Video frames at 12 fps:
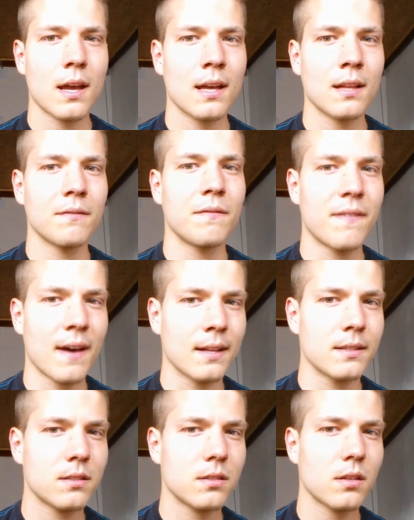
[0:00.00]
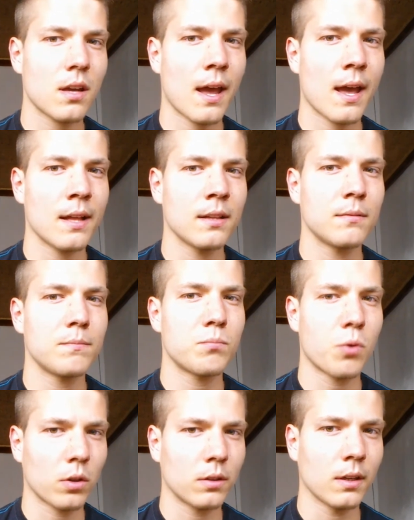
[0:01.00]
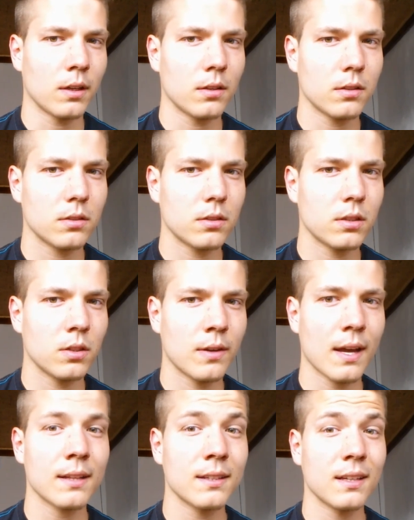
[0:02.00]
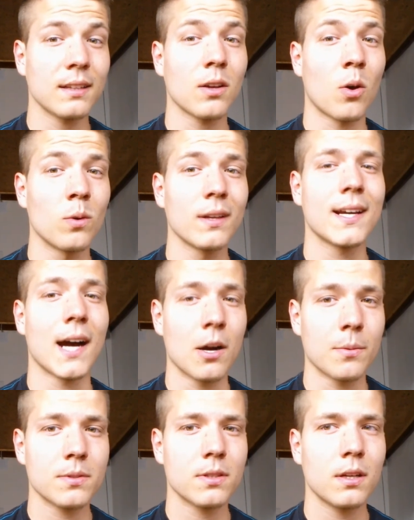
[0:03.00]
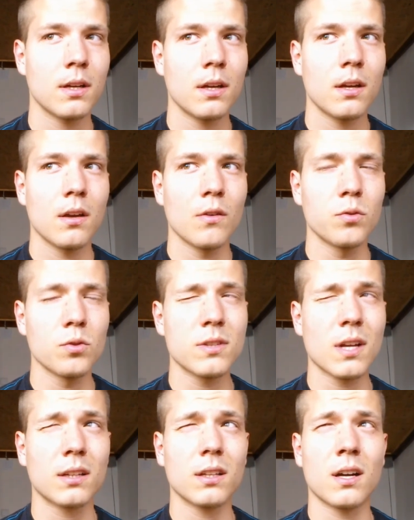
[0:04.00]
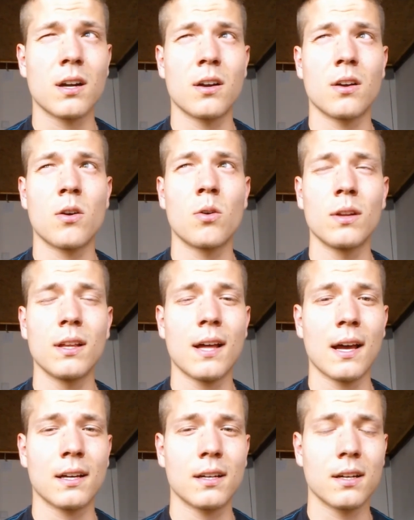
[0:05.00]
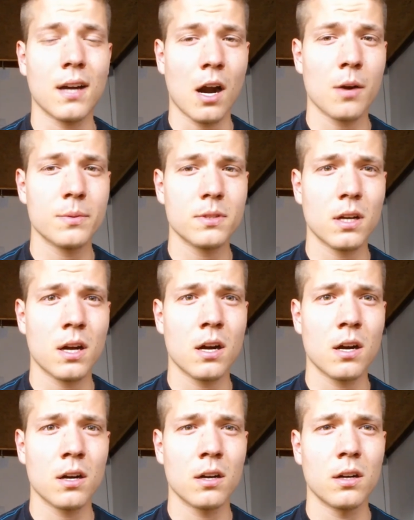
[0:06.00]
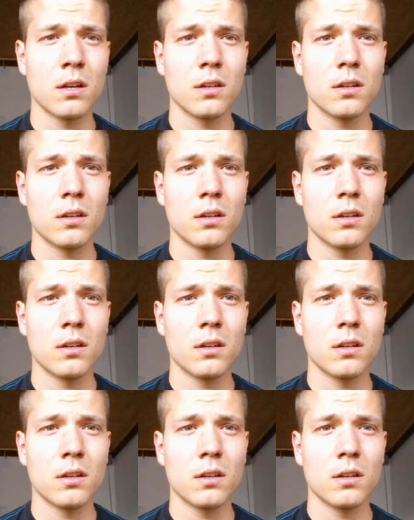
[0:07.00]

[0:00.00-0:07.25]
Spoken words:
and fats and protein. You can't eat only carbs. Foods that are only like carbs are